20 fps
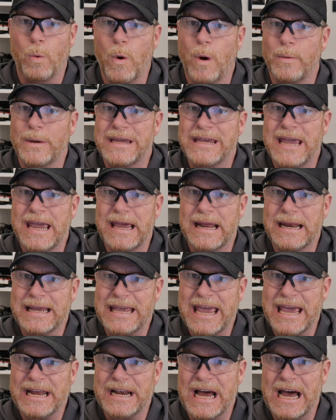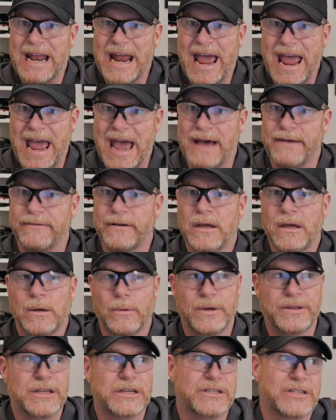what we can and cannot have,
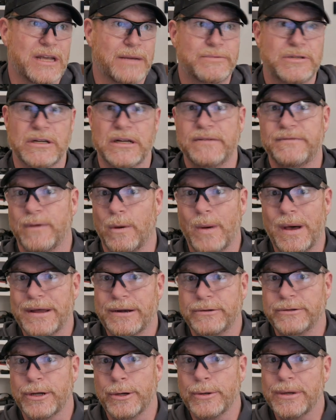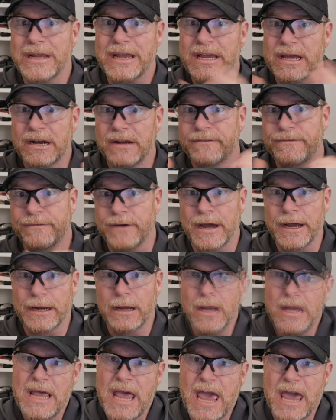with exception of, oh, I don't know, the NFA.
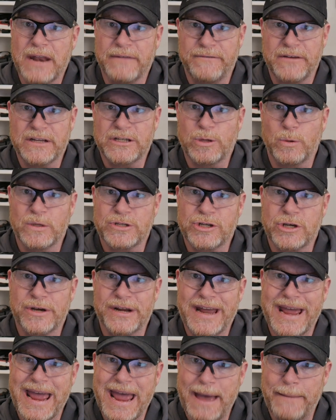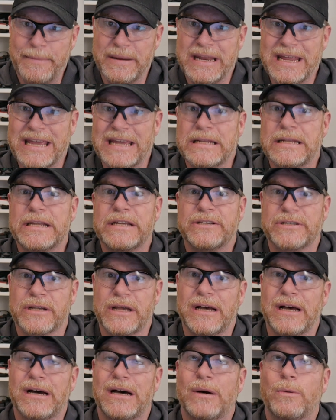And eventually what's going to happen in these,
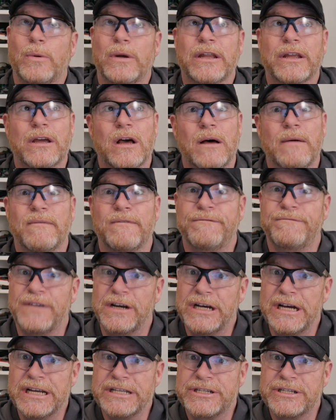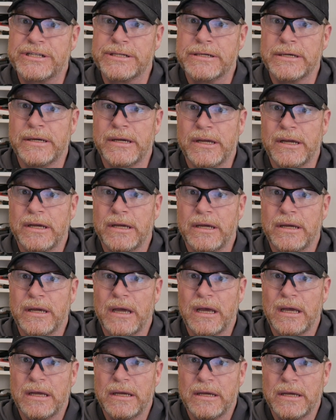what do they call them, FUDs,
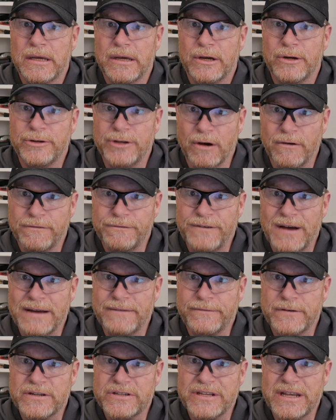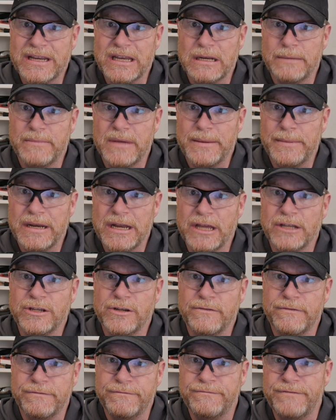who don't fight for the Second Amendment and
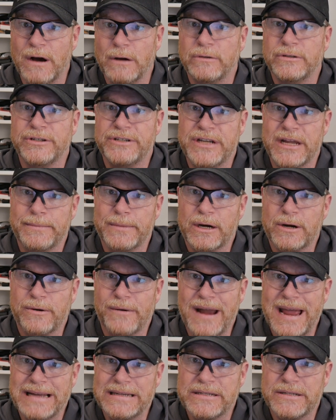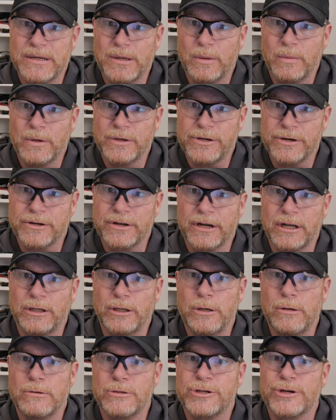you vote Democrat, well, you're going to
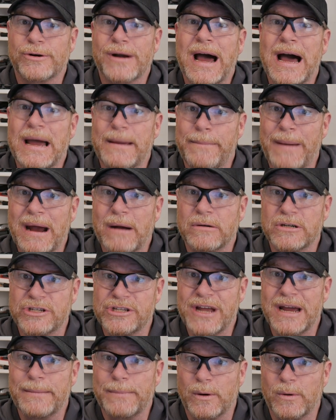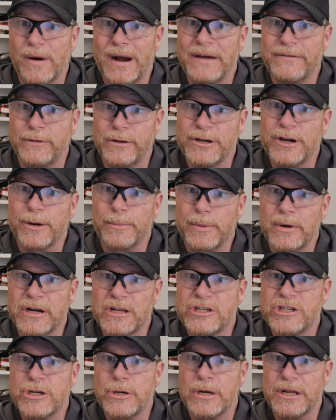lose your high-power sniper rifle here pretty
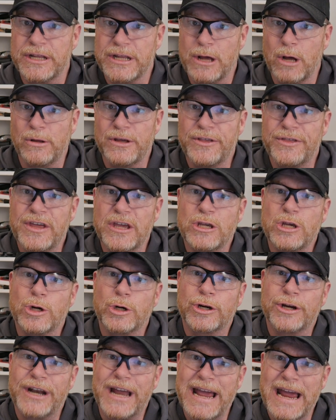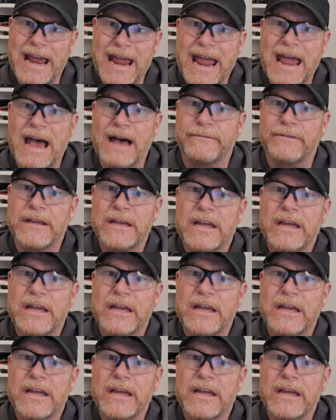soon. And the only thing you're going to have